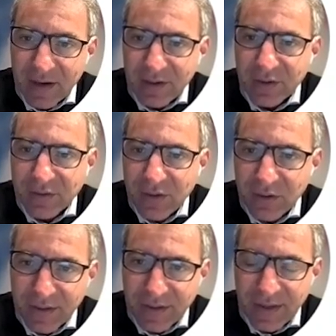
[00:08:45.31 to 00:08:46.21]
are not
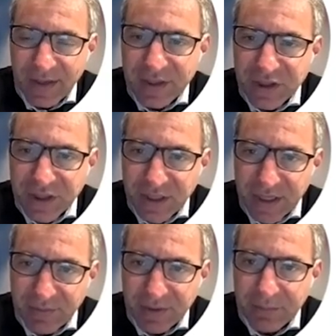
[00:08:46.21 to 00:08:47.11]
only
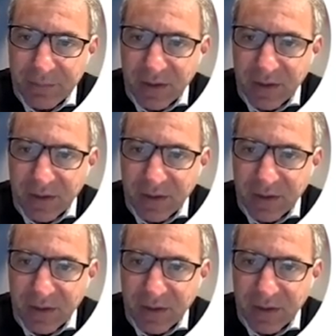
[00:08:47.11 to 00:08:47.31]
engineering